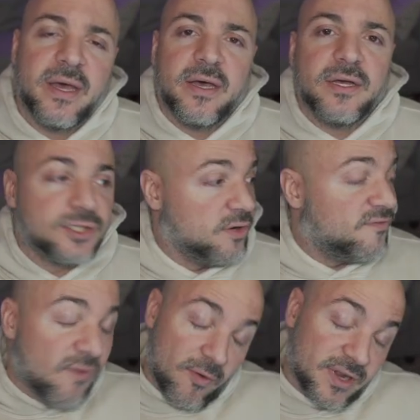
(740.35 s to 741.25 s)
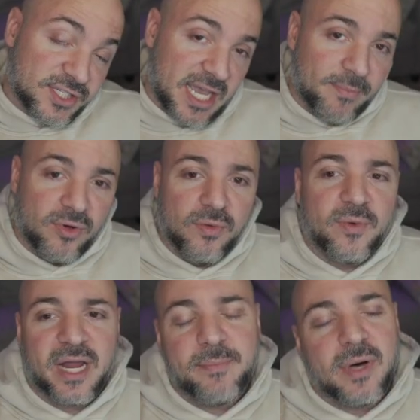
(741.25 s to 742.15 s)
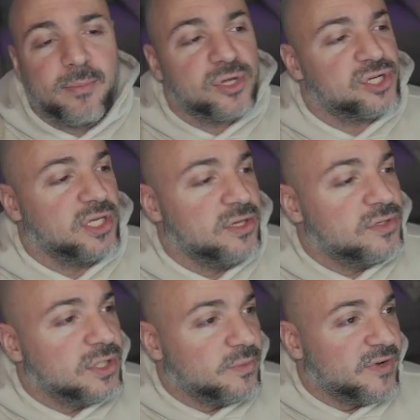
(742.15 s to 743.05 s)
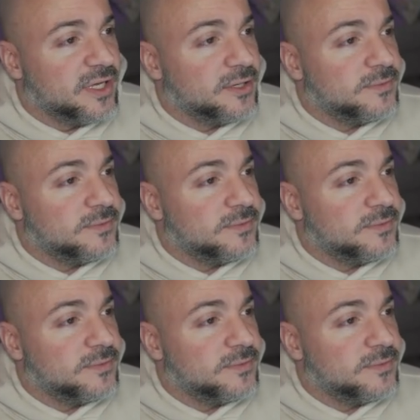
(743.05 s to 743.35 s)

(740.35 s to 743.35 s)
So for example, when I publish a YouTube video,